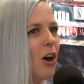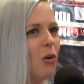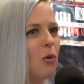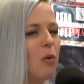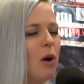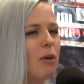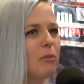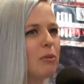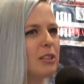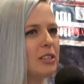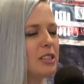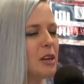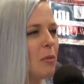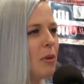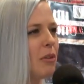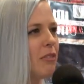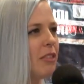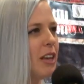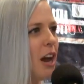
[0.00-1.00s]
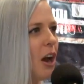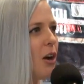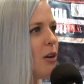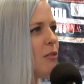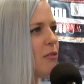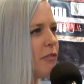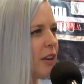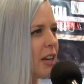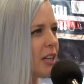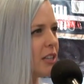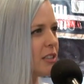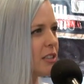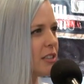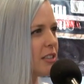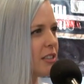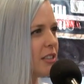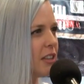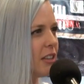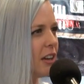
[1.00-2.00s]
What were some of the
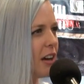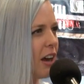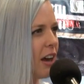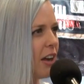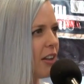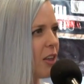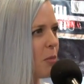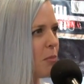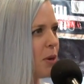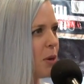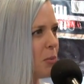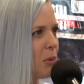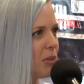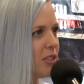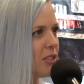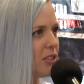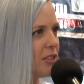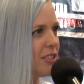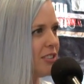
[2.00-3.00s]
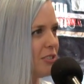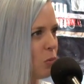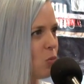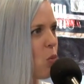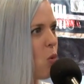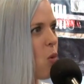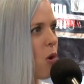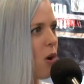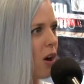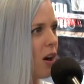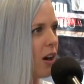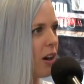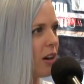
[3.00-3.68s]
outfits that people wore?